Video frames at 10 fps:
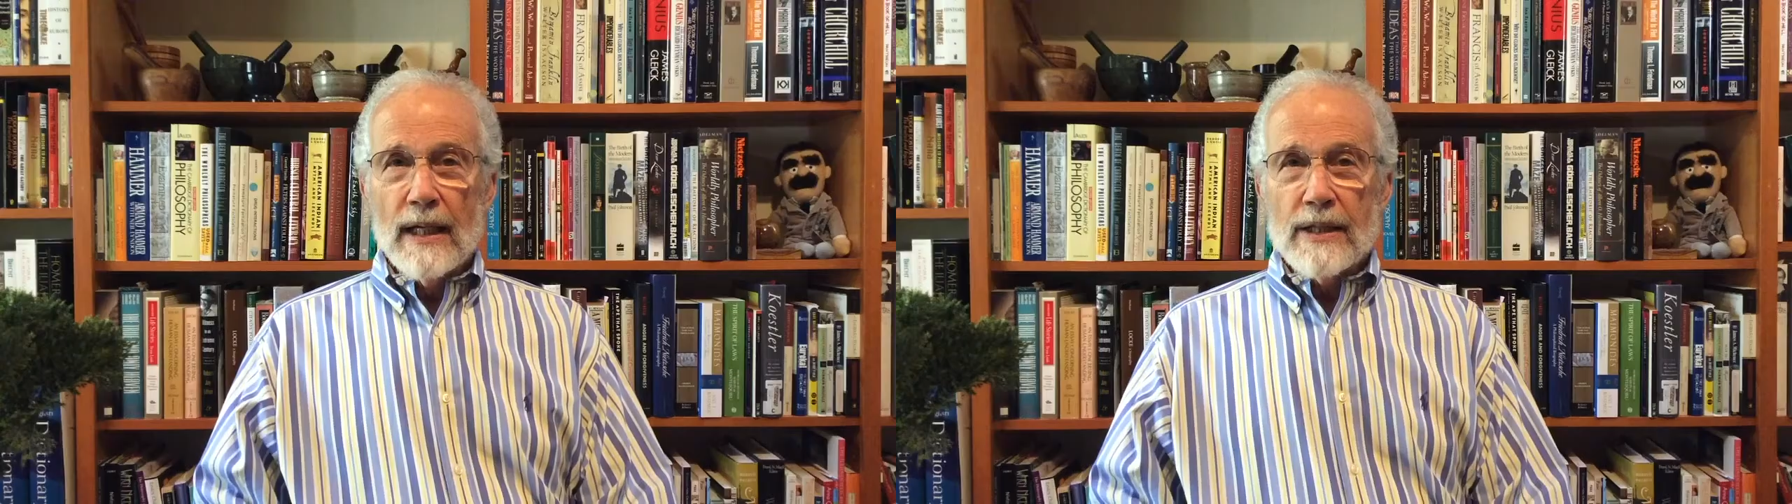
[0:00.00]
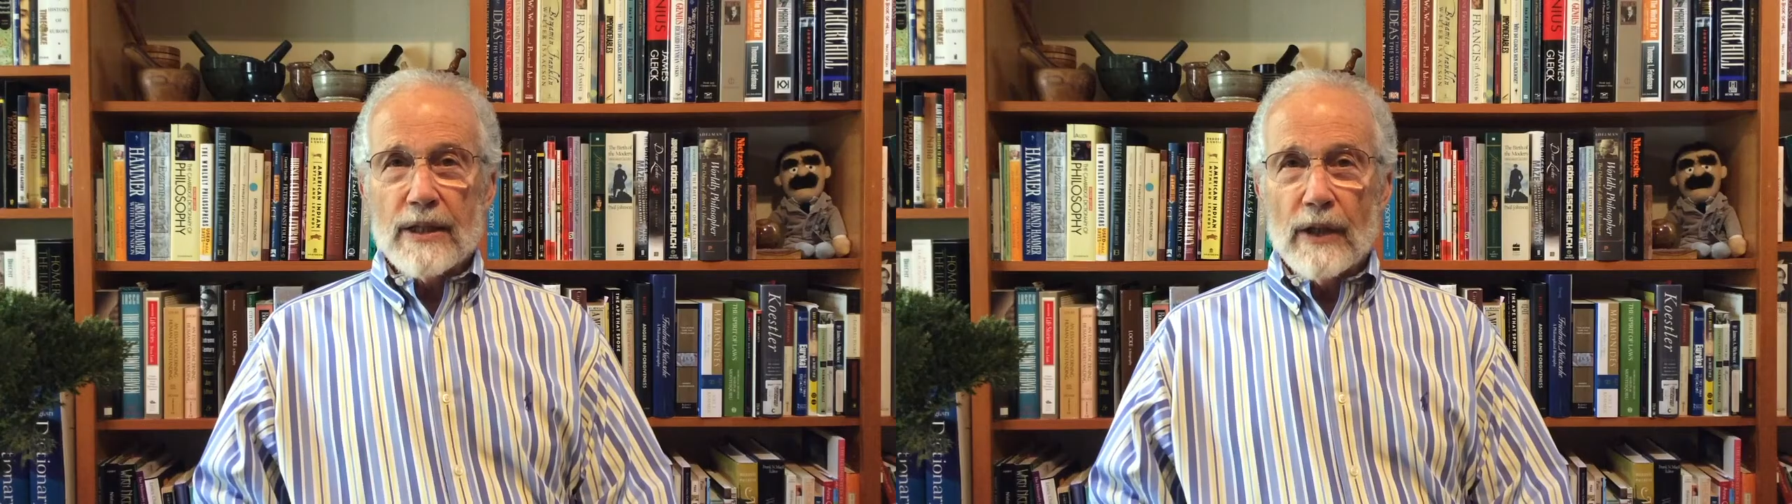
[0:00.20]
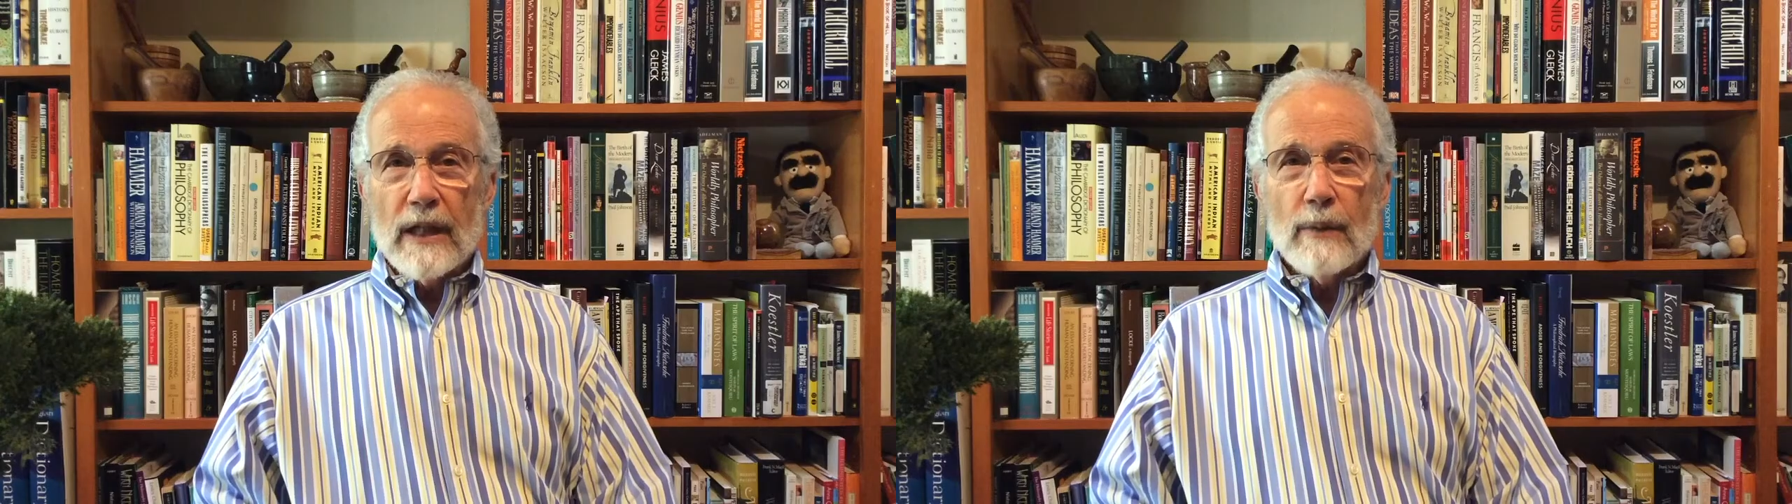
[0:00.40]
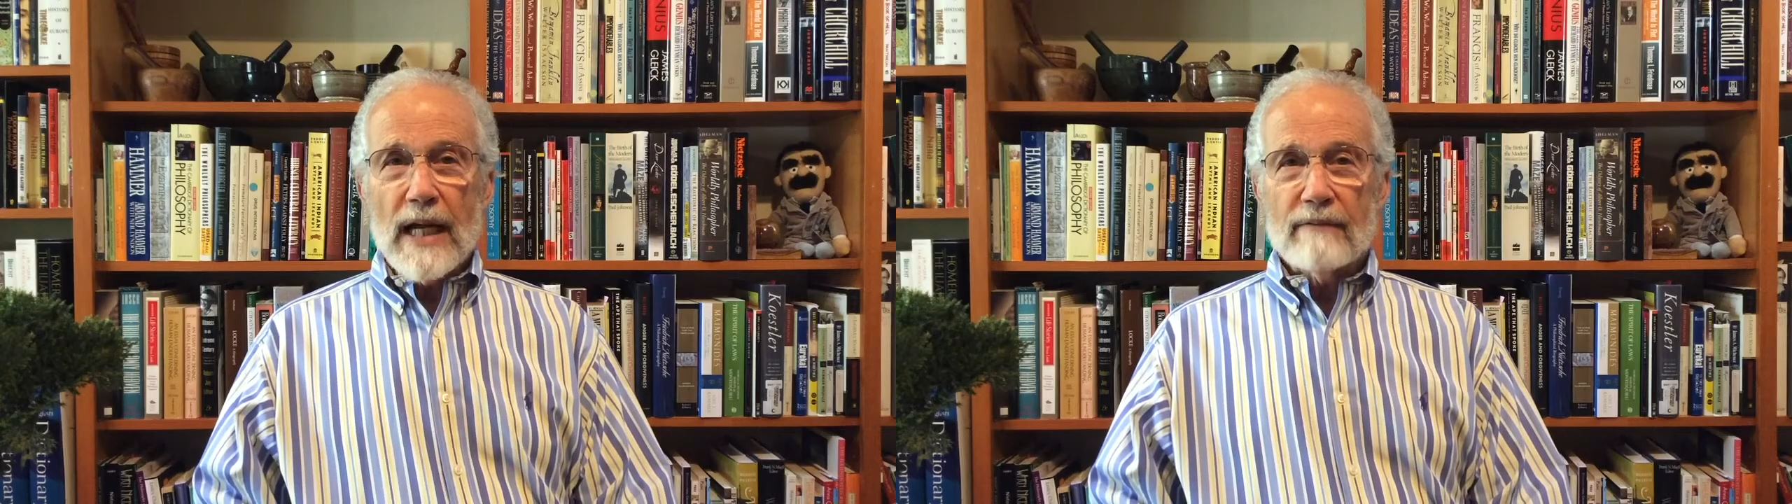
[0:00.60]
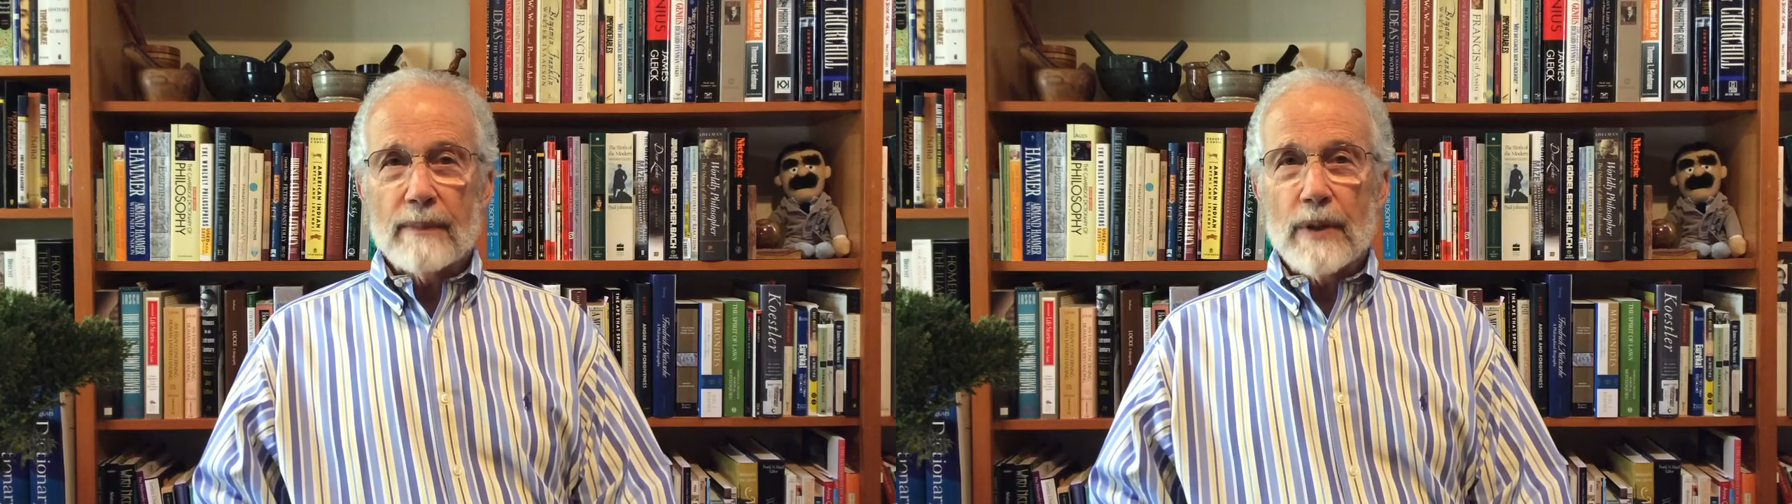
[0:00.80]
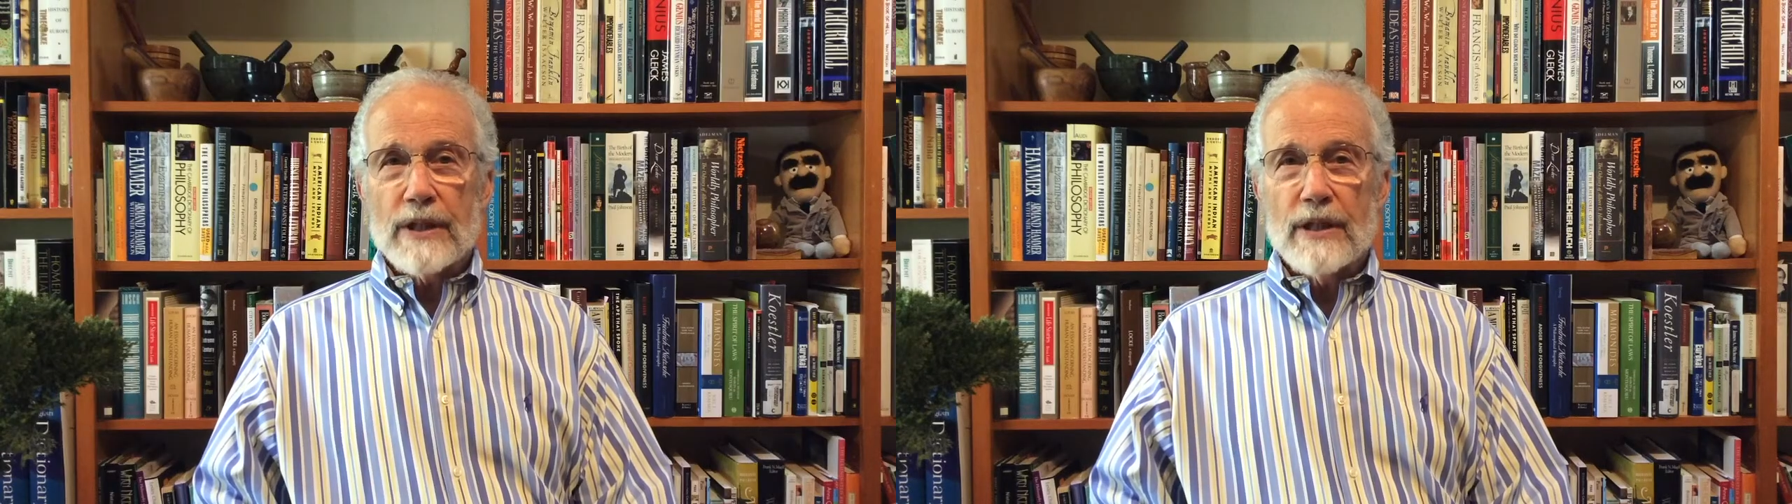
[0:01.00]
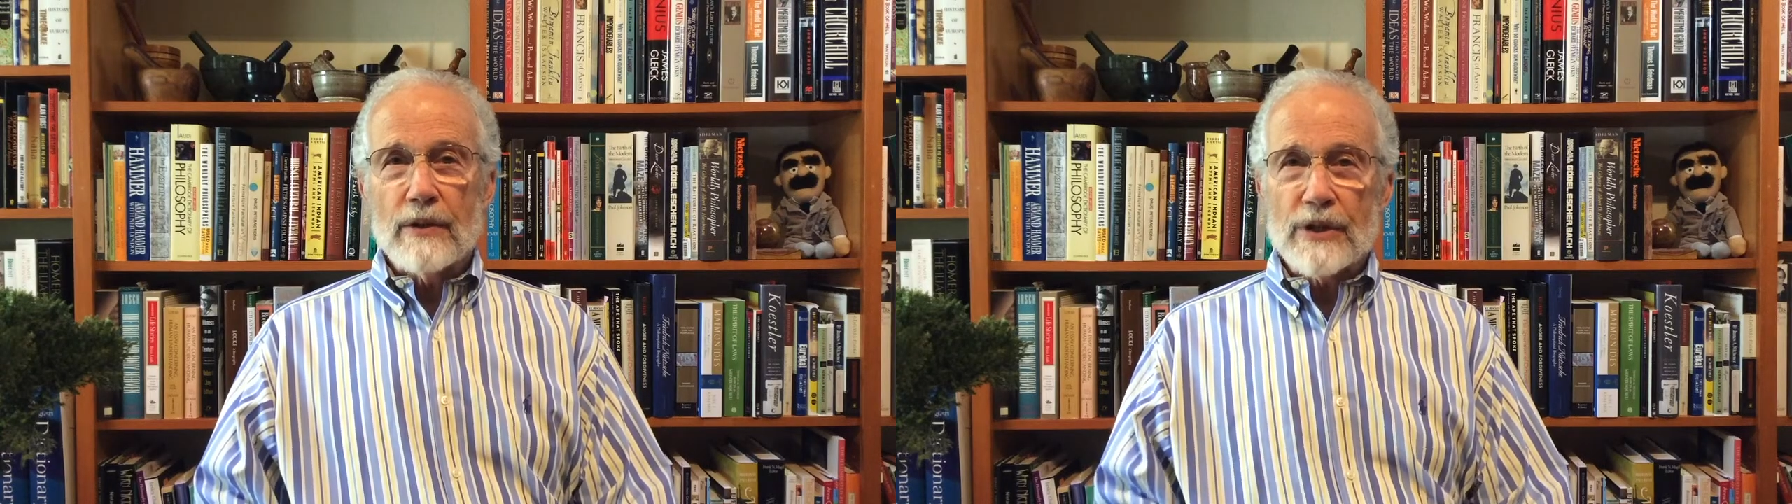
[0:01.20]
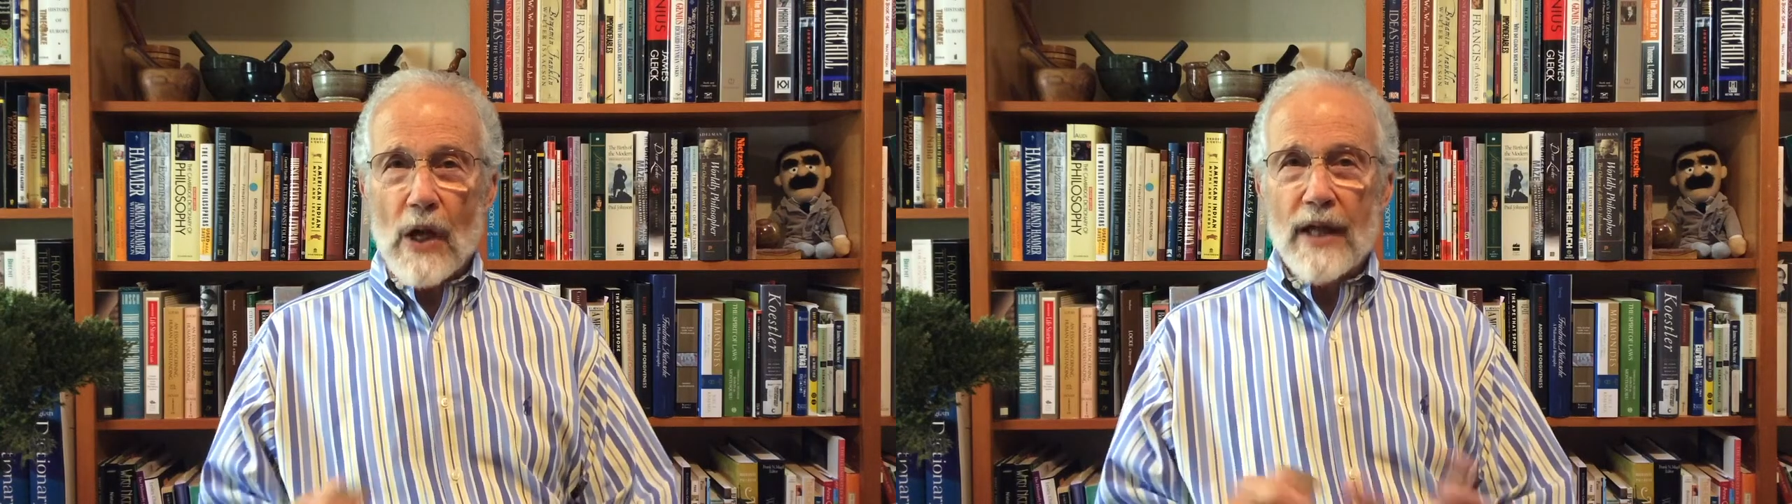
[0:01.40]
So here we have a person
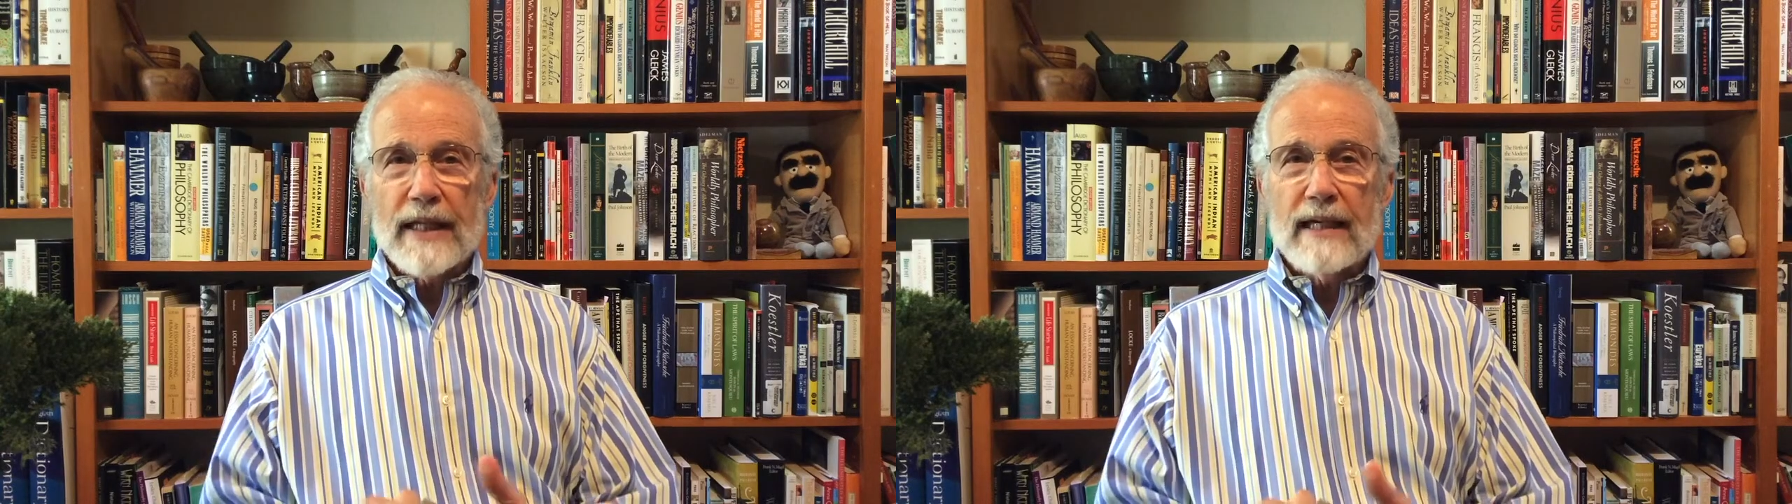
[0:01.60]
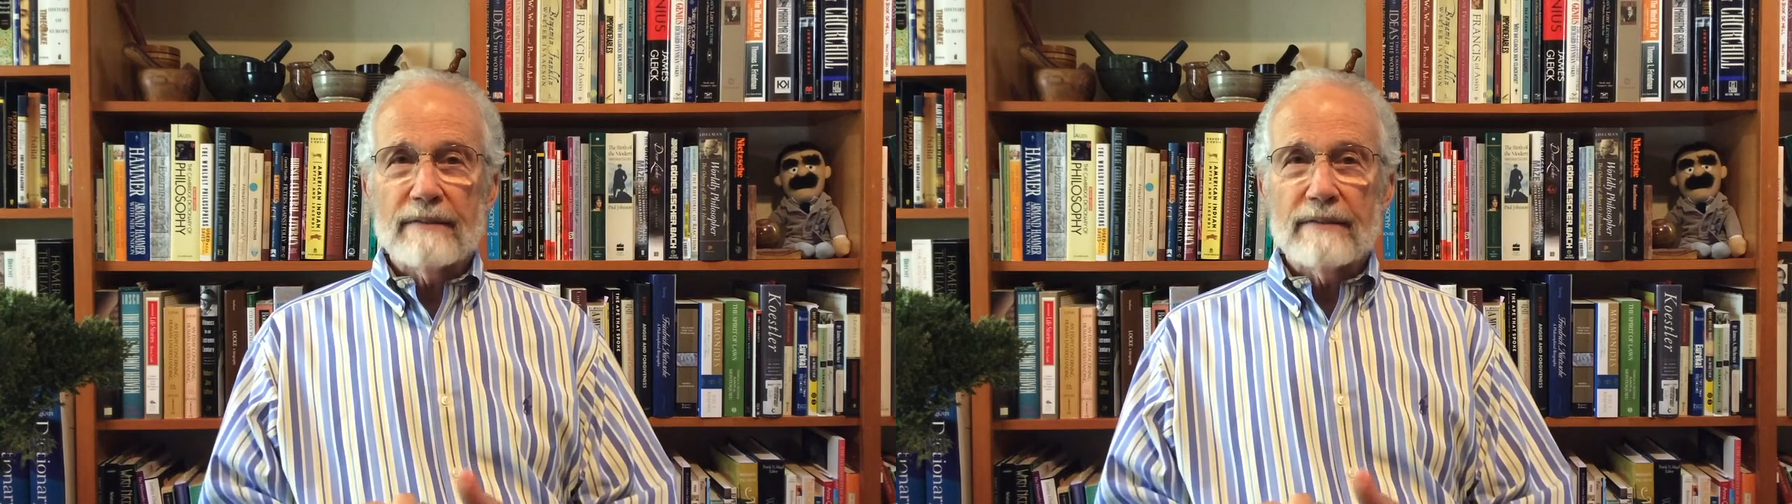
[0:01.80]
who saw the